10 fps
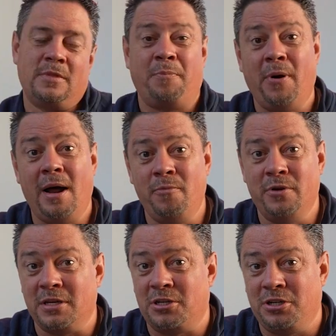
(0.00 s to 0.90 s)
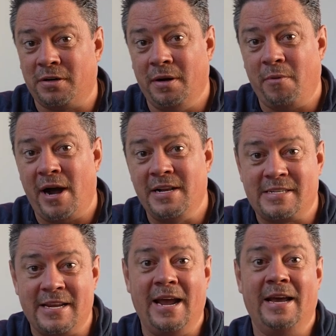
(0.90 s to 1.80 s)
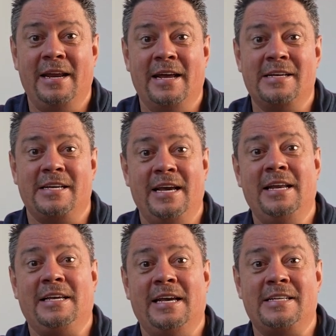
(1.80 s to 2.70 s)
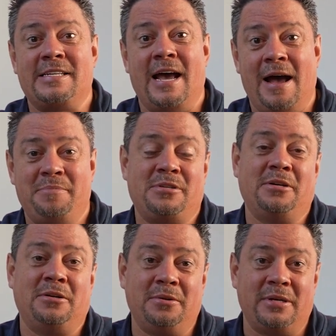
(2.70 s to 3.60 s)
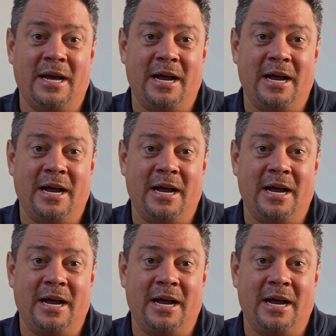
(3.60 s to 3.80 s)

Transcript: The problem with the sugary white sand is it gets absolutely